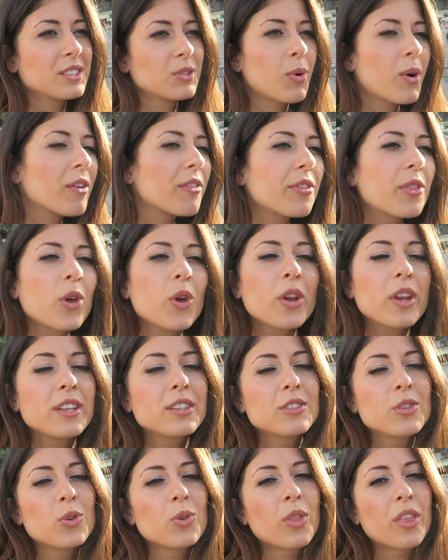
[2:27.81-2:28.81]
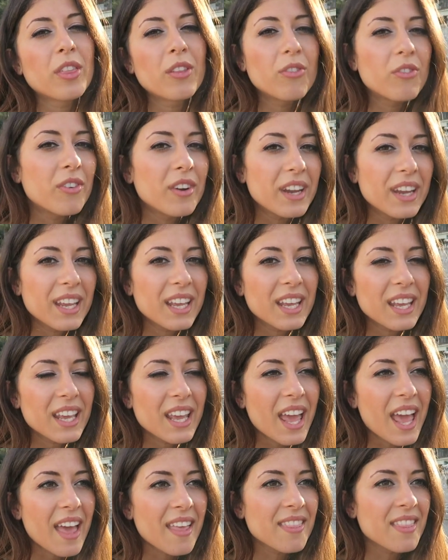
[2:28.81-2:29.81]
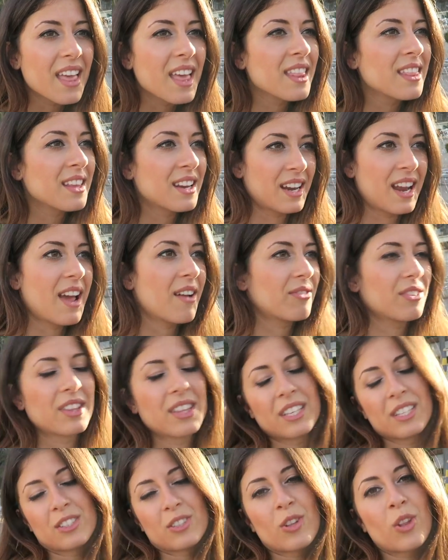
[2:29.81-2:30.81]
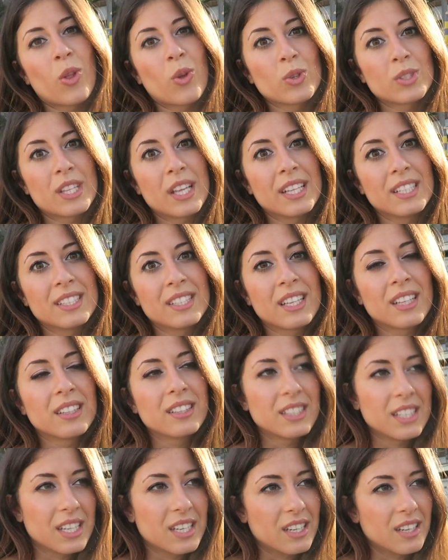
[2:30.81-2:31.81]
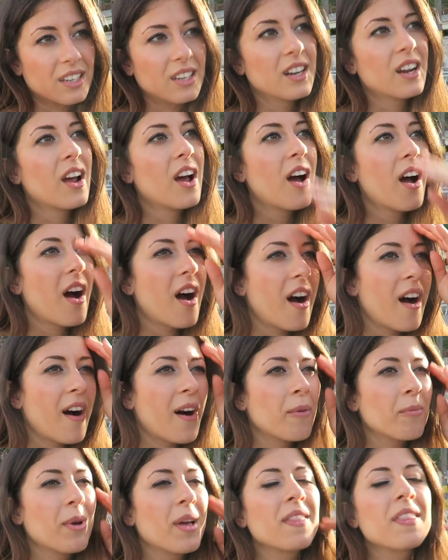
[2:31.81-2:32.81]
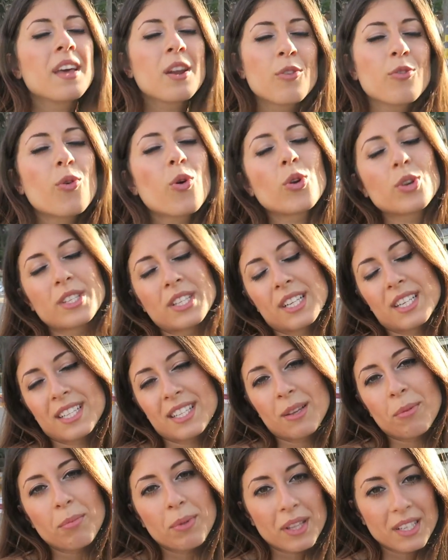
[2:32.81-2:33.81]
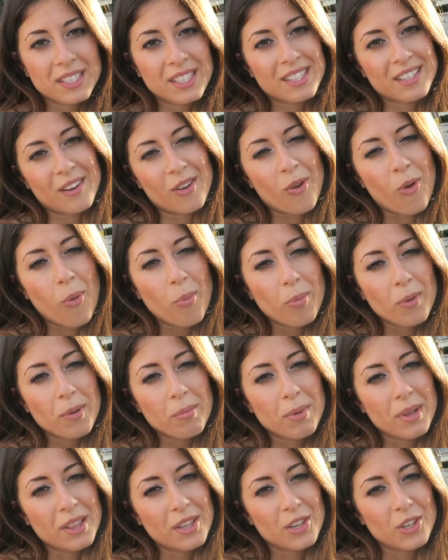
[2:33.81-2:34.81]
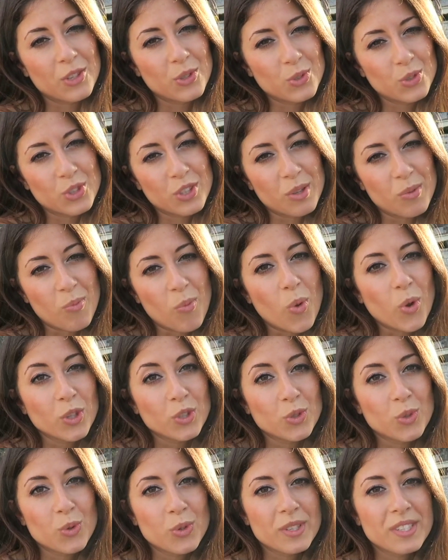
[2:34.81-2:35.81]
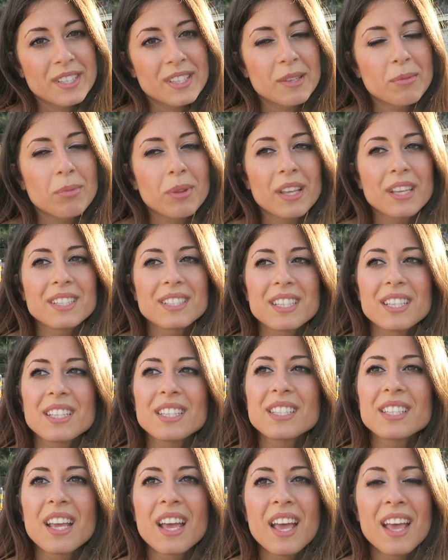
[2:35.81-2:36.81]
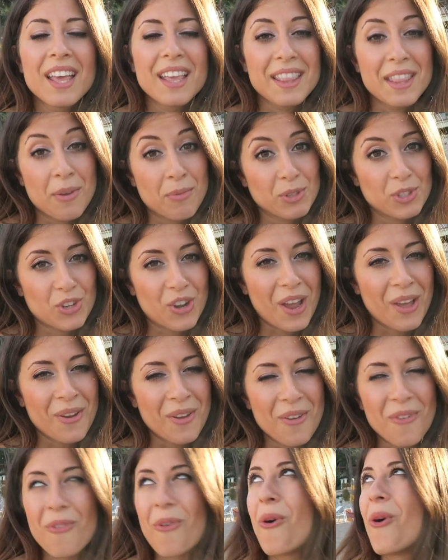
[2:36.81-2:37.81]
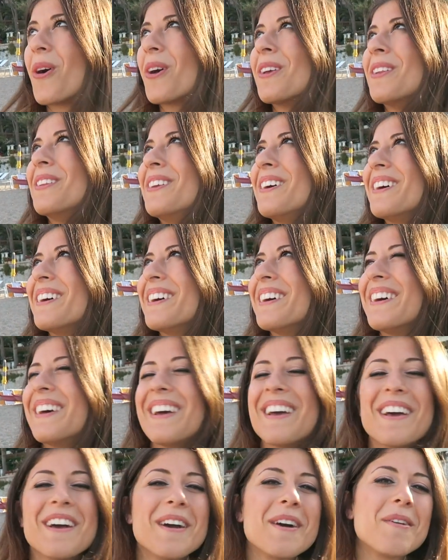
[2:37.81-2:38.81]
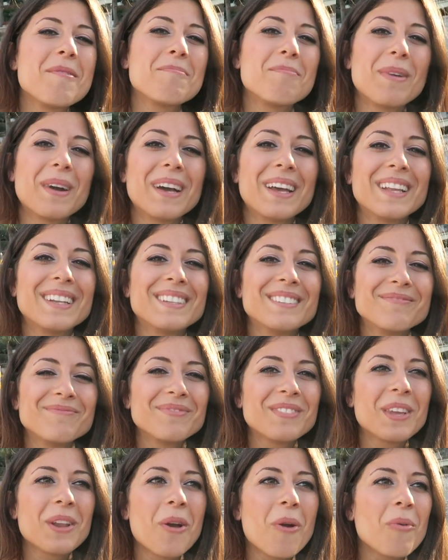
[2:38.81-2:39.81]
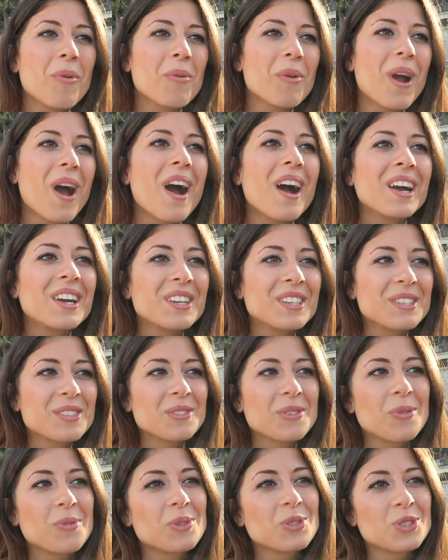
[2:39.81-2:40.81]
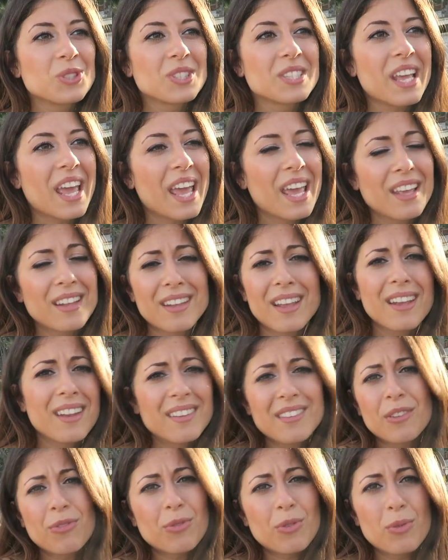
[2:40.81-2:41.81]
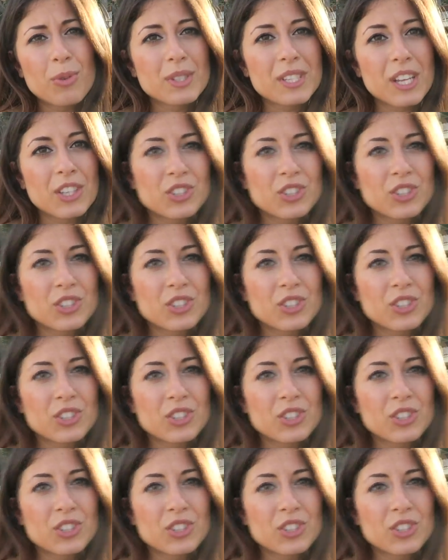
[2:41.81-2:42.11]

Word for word: 12:30 to 3 and then everything is closed until dinner. And then of course there's some places that are open, but they're usually more touristy places that we try to avoid. But you know, we were hungry, so we just ate, and the food was